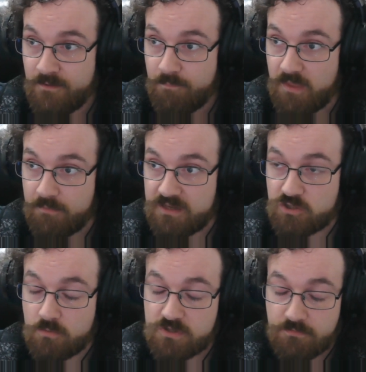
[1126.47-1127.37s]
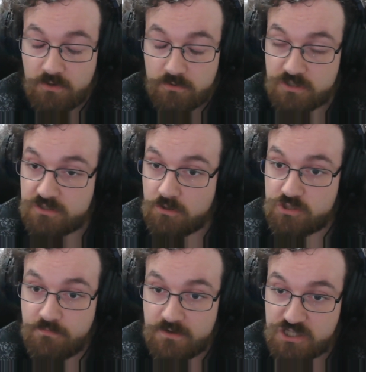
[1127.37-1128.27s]
In terms of, the
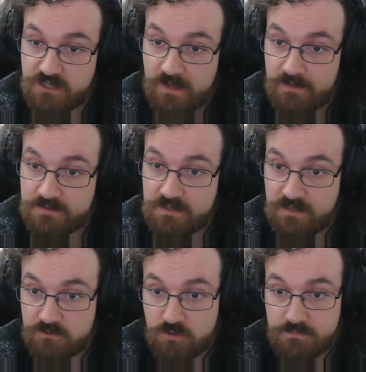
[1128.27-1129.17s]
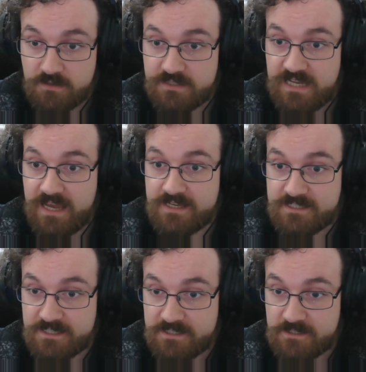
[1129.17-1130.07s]
search functionality, in terms of the tag
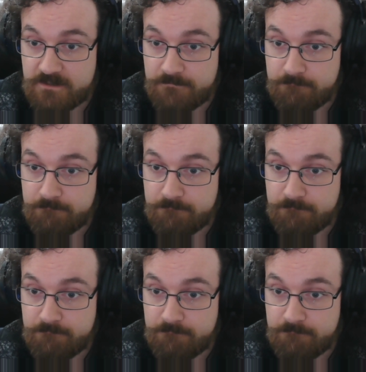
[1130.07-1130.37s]
system,